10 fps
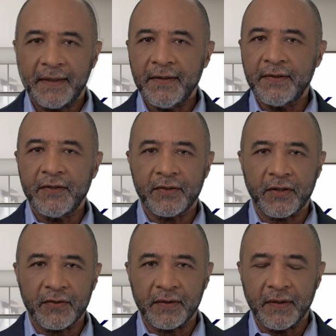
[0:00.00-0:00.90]
In this
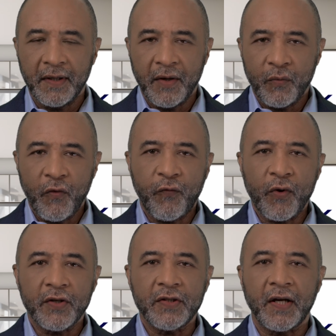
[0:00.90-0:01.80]
discussion, we'll
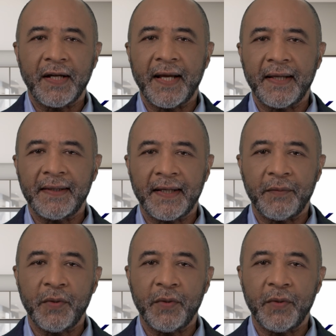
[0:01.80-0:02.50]
focus on land that